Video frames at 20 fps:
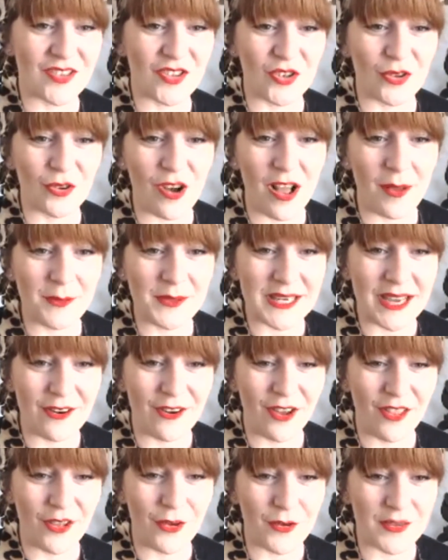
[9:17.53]
Drop down
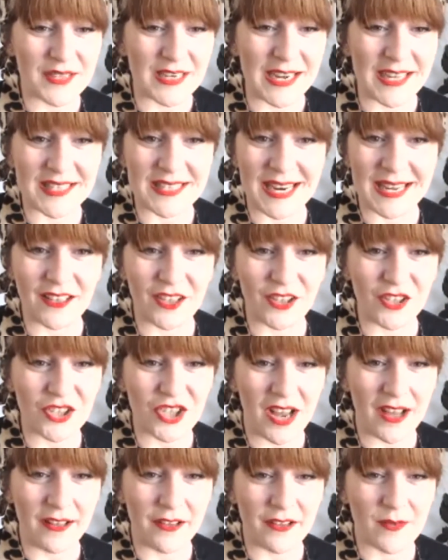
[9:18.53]
on those knees. Take a little
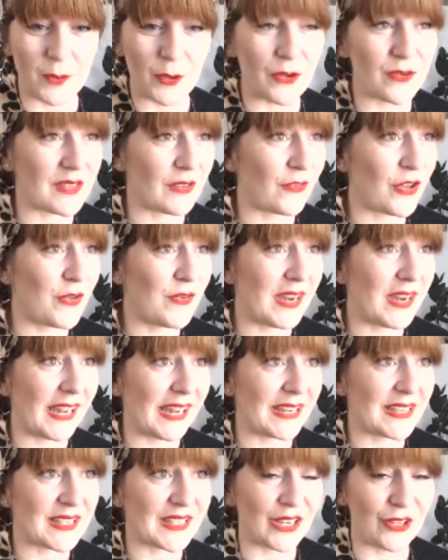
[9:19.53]
child's pose if you
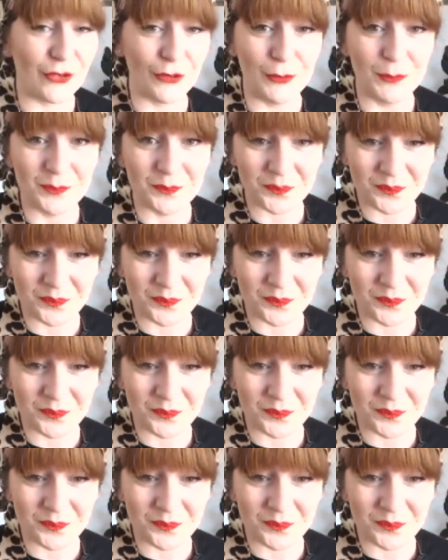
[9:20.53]
need to.